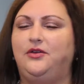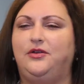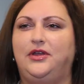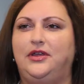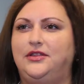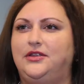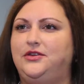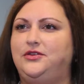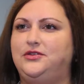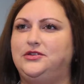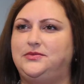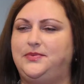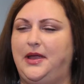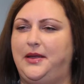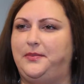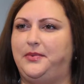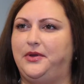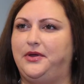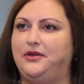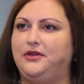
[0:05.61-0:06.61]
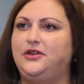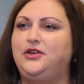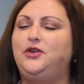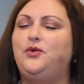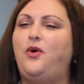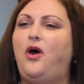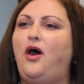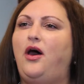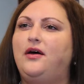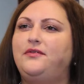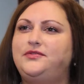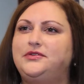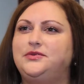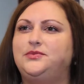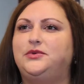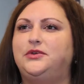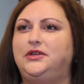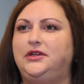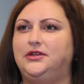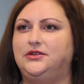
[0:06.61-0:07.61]
or in the newspaper? You often
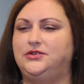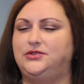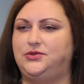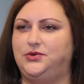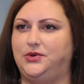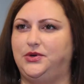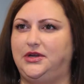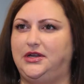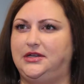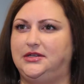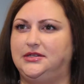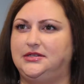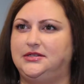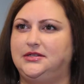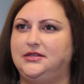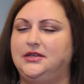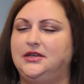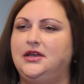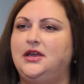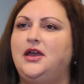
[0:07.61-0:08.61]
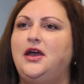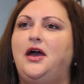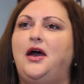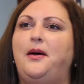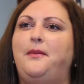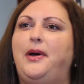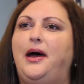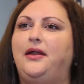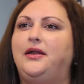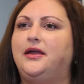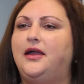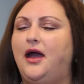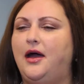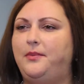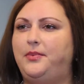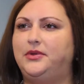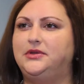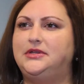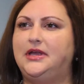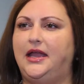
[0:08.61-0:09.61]
will hear stories about a
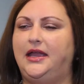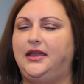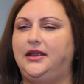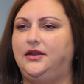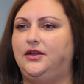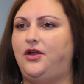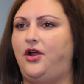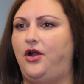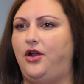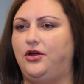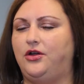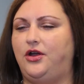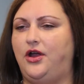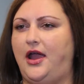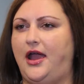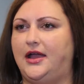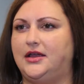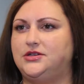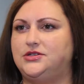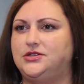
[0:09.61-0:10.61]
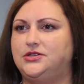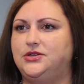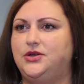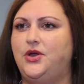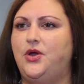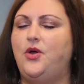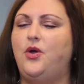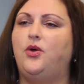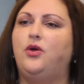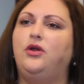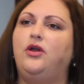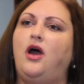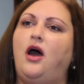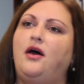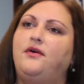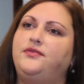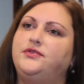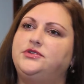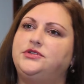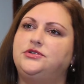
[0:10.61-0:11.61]
couple dying in a car crash or an
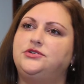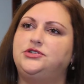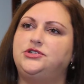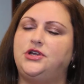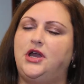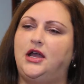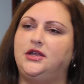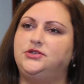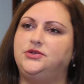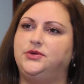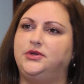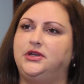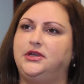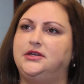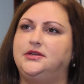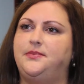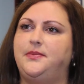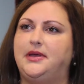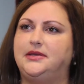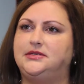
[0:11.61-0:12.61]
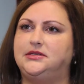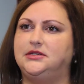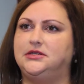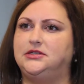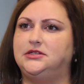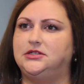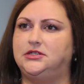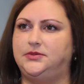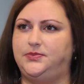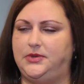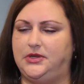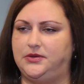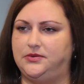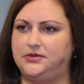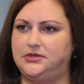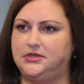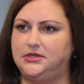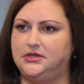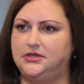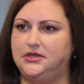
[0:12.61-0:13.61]
officer shot during a domestic
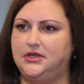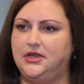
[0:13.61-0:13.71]
dispute.